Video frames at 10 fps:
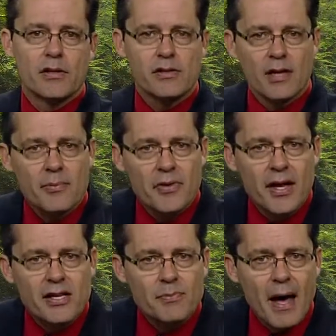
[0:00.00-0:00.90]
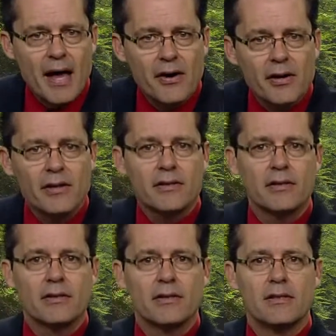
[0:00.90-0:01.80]
Some things matter,
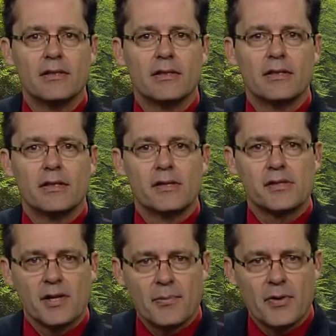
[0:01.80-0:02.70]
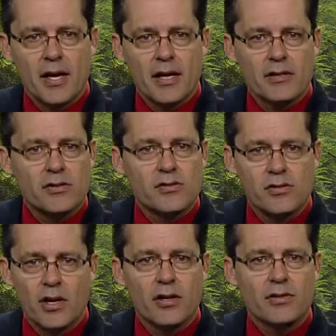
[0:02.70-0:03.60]
some things
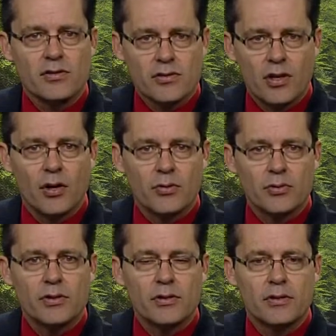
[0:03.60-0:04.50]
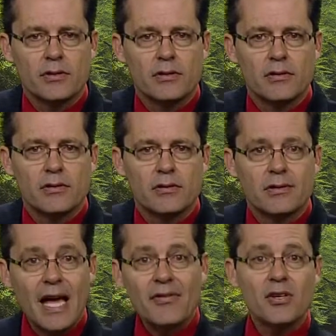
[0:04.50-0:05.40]
just don't.
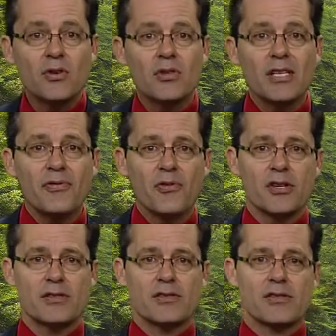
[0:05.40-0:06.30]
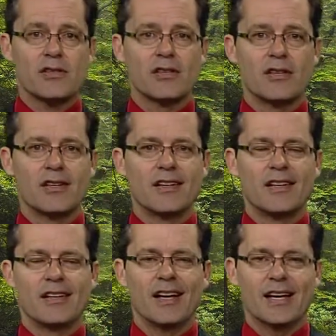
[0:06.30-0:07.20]
David knew the difference,
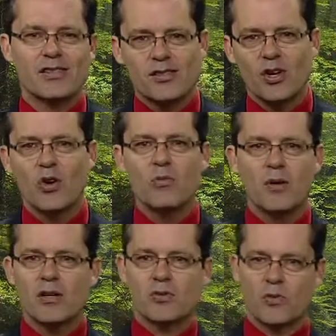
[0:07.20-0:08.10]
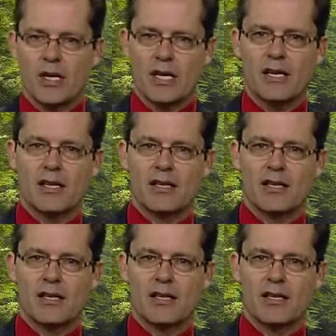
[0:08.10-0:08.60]
and so must we.